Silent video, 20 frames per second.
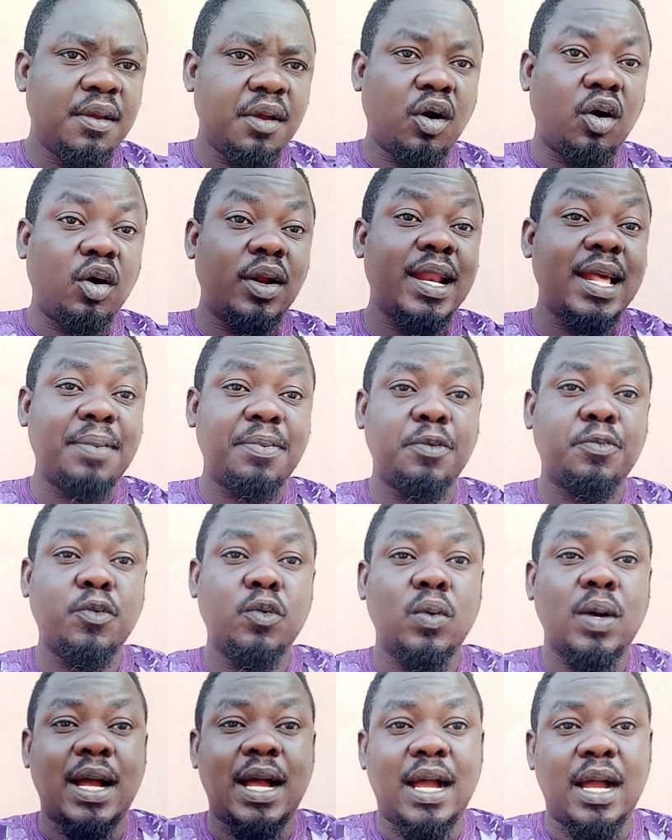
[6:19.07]
Other
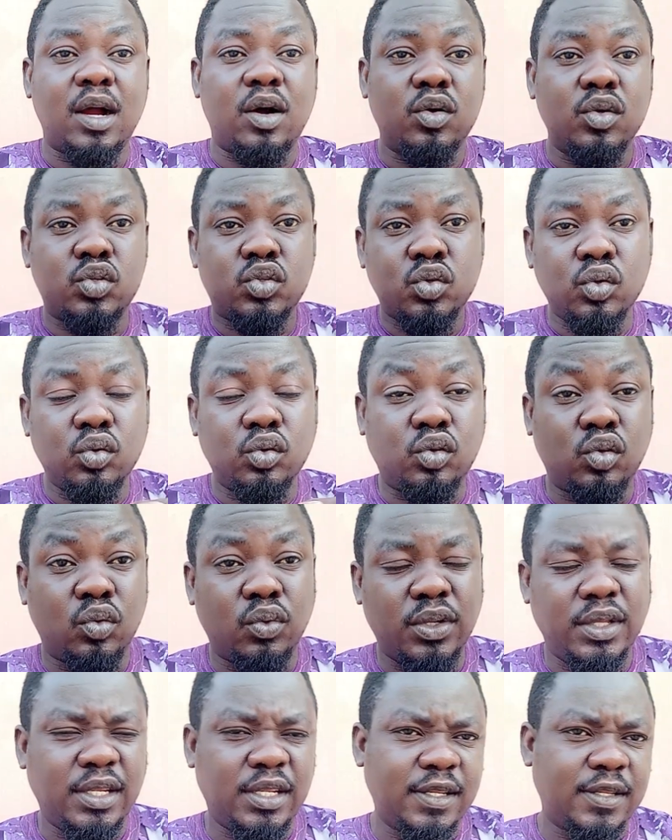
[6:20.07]
people are also
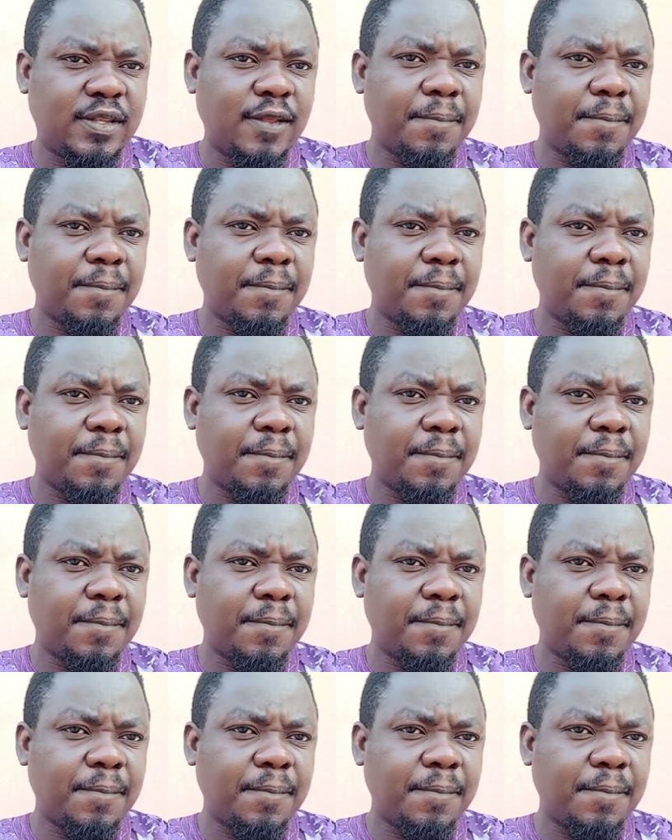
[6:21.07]
doing it.